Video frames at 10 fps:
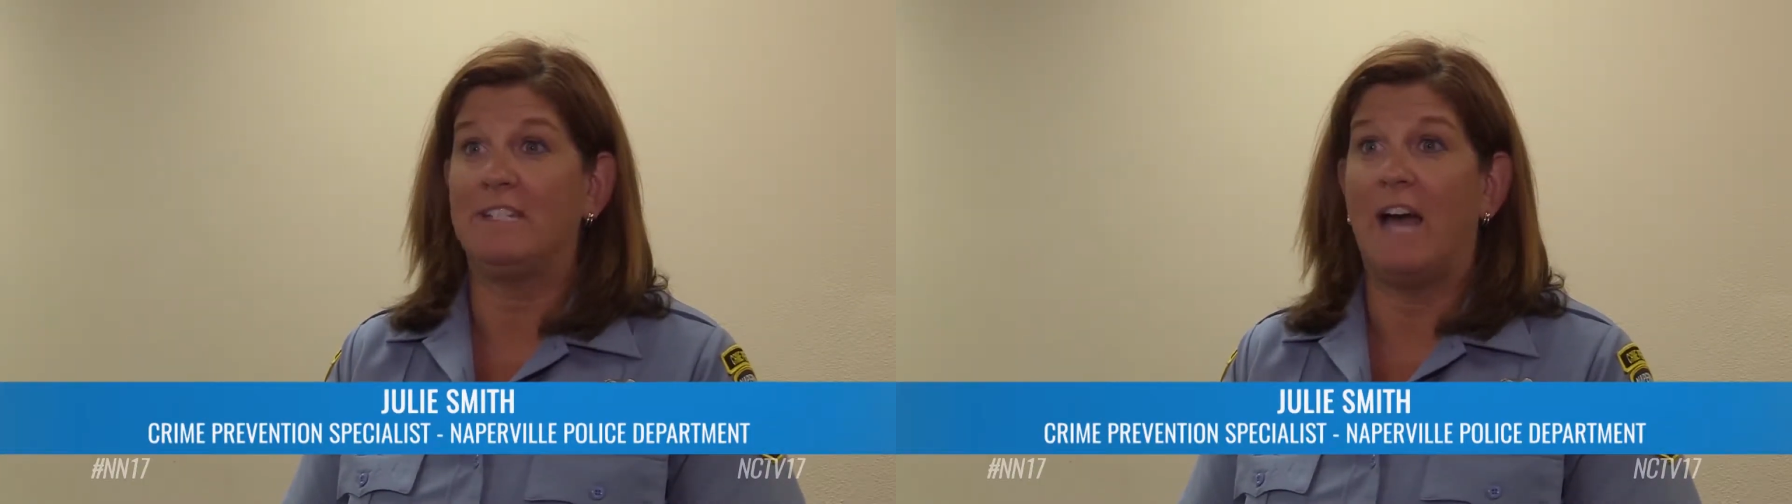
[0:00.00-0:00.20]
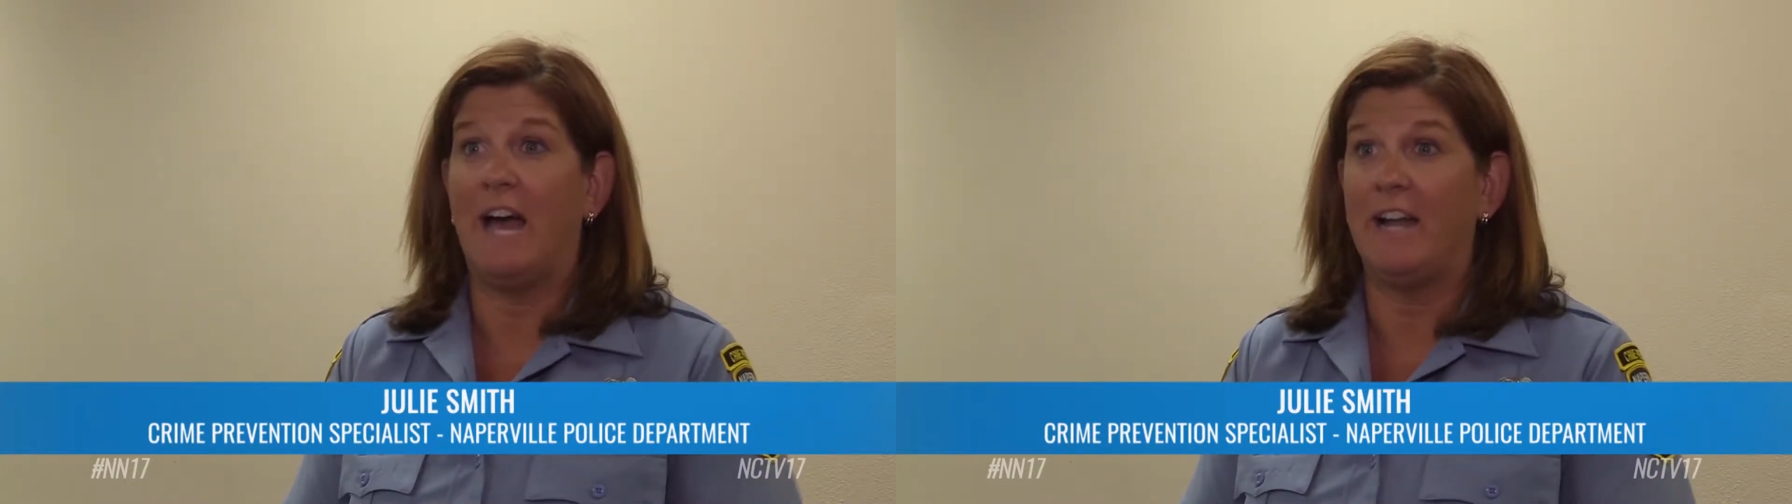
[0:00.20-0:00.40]

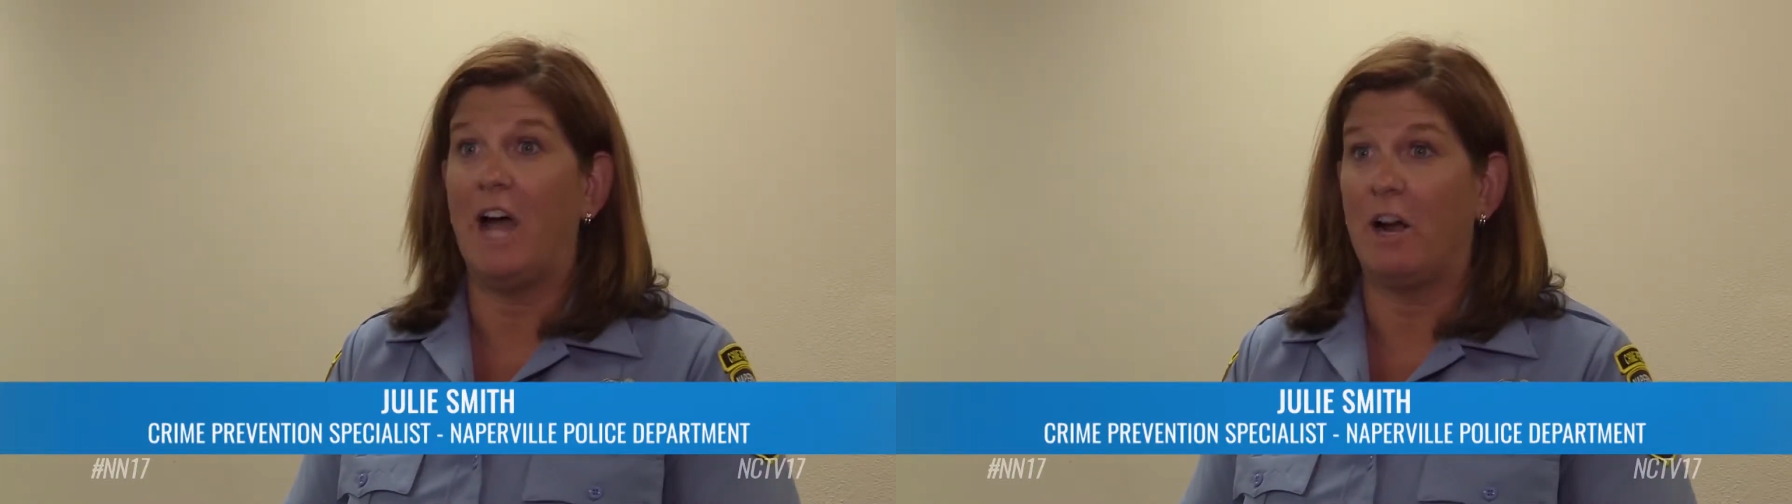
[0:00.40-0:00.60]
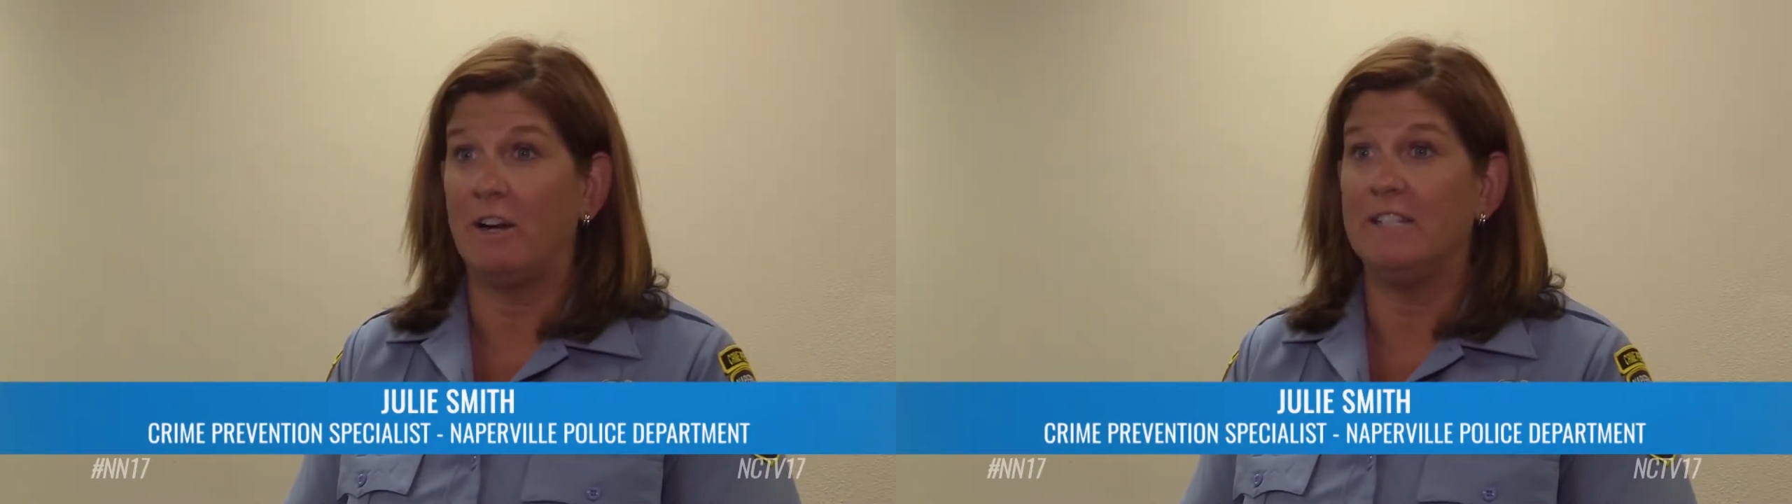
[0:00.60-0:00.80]
con
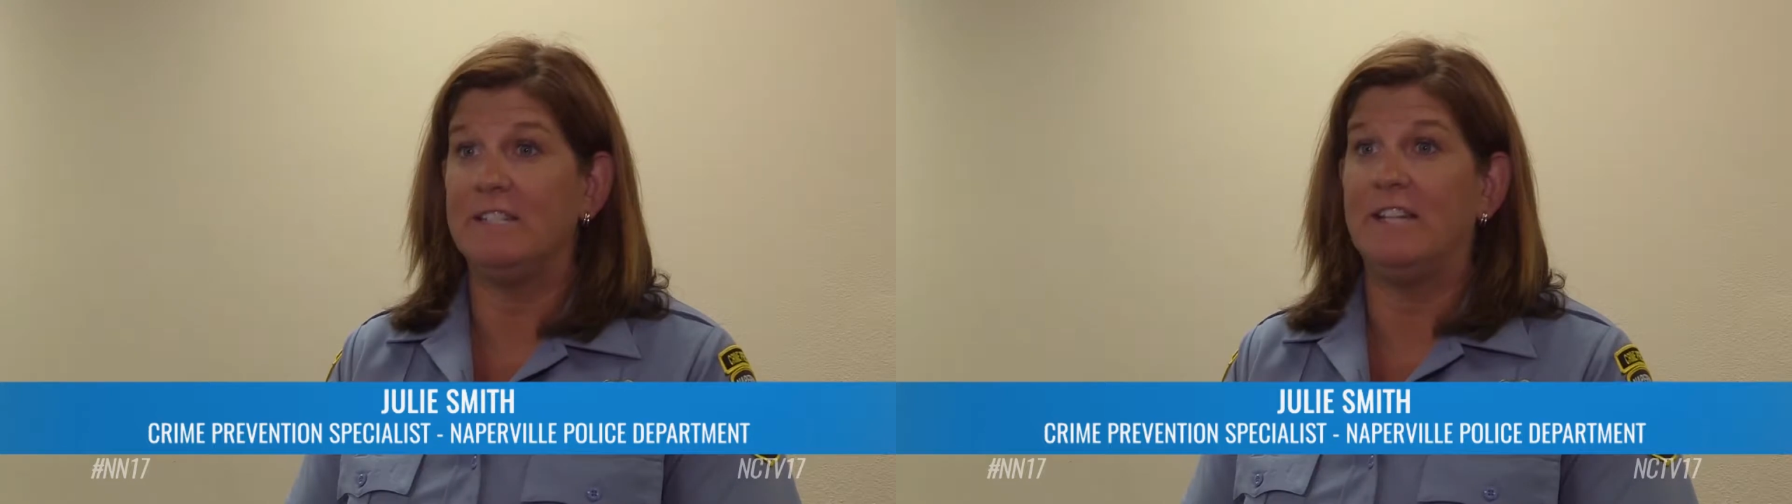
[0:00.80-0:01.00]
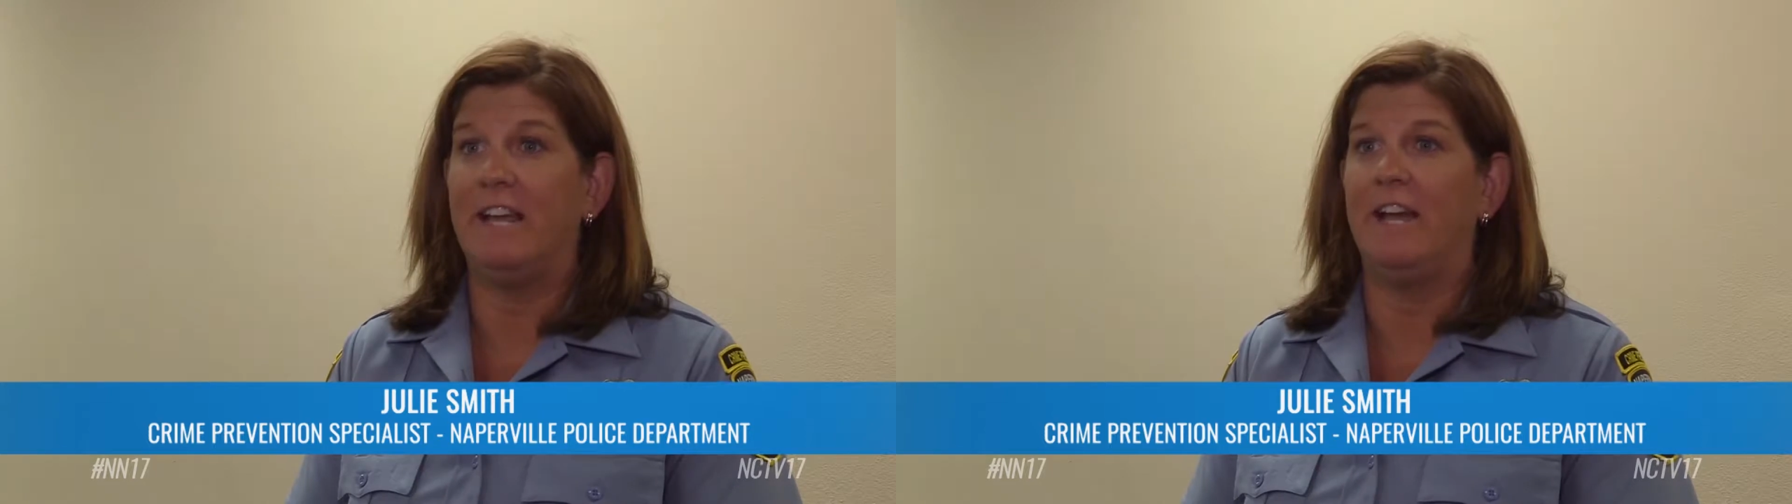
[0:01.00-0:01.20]

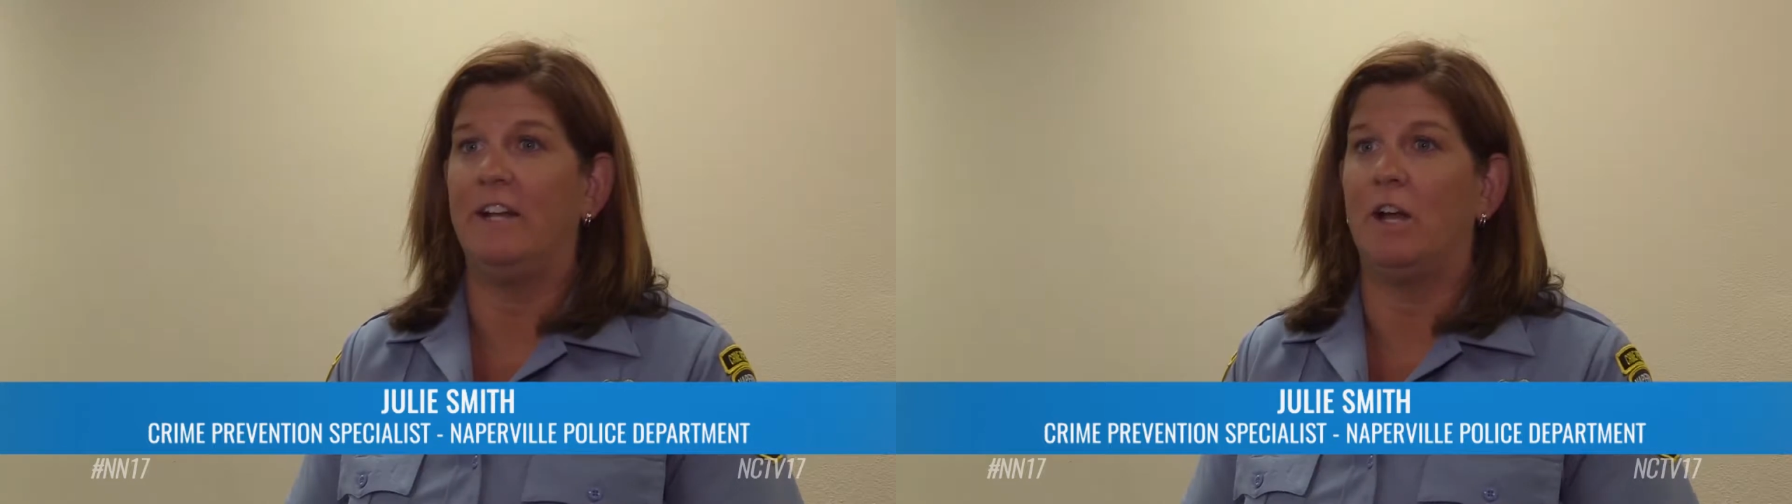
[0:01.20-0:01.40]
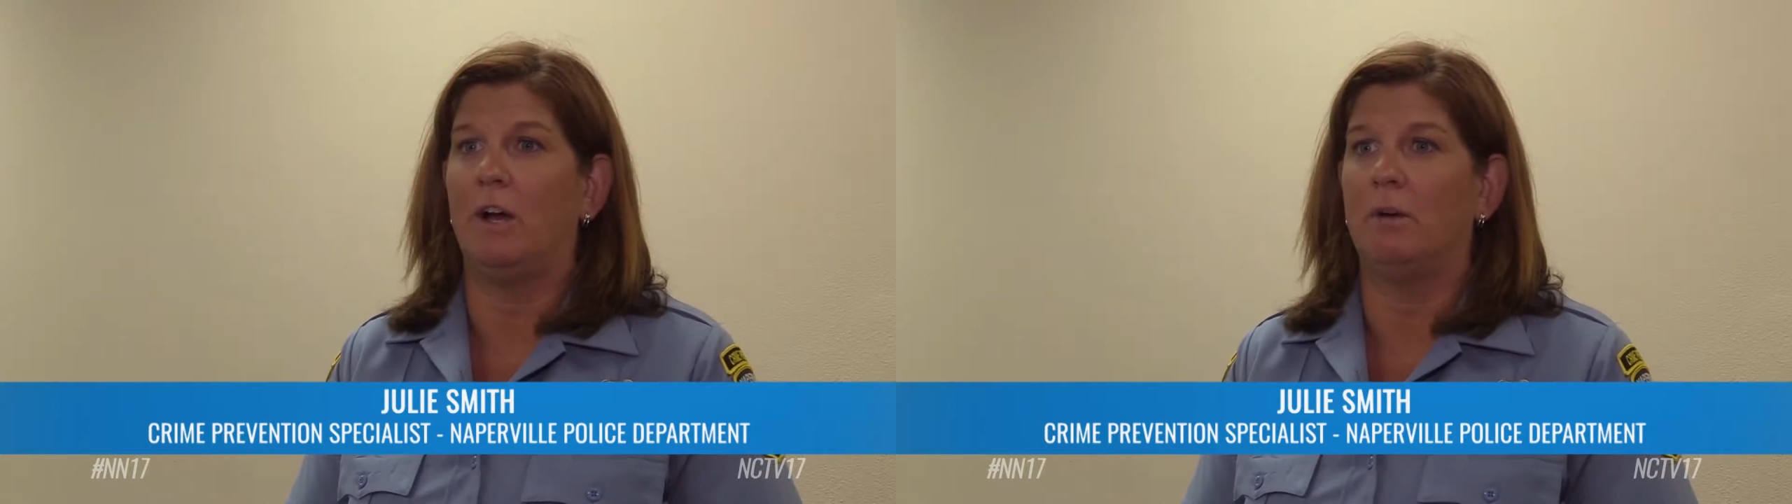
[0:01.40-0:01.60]
artists and